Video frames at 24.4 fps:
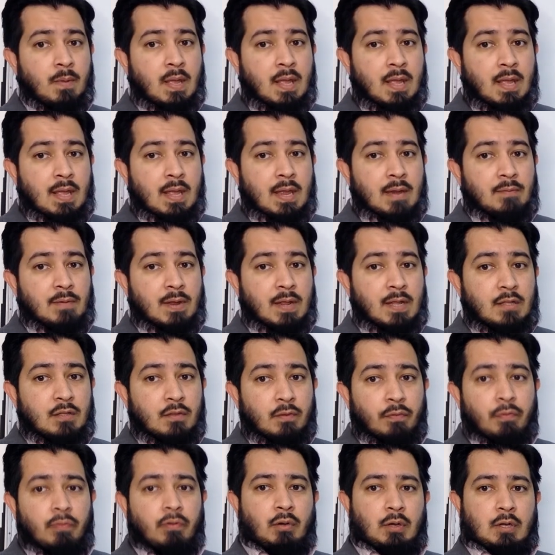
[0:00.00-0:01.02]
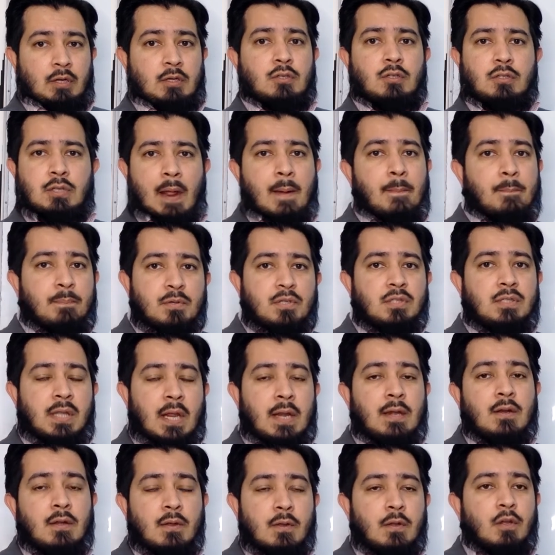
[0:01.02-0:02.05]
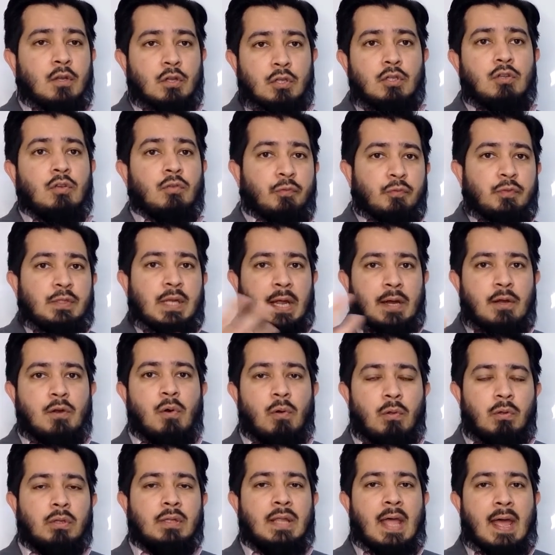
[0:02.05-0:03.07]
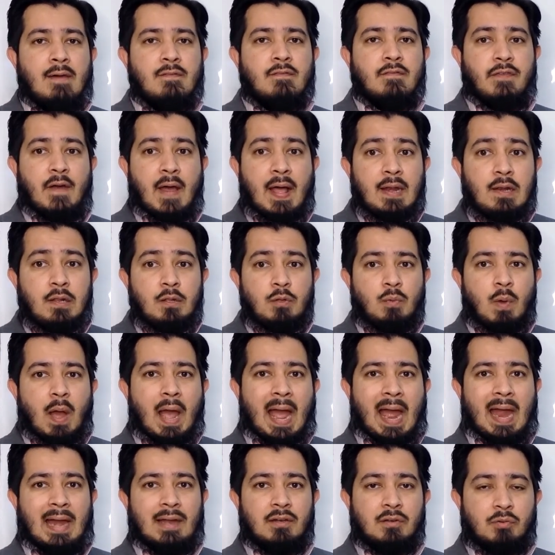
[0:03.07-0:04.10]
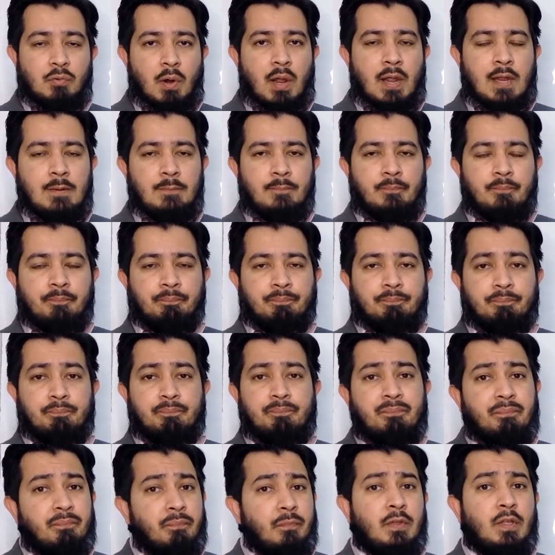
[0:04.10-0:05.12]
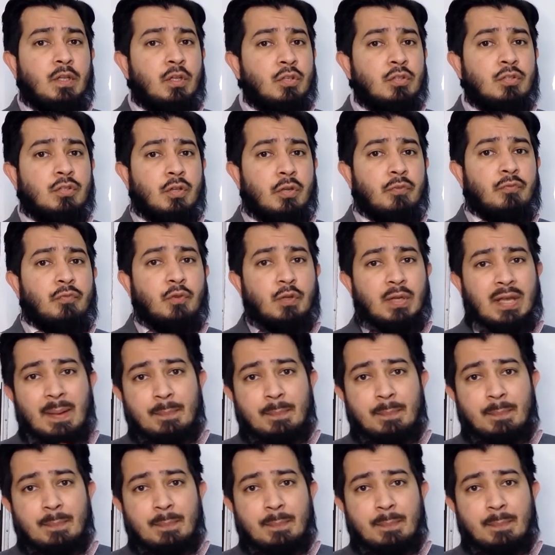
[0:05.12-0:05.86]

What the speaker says: range of 3 to 10%. You've done all that value add, right? So if you kept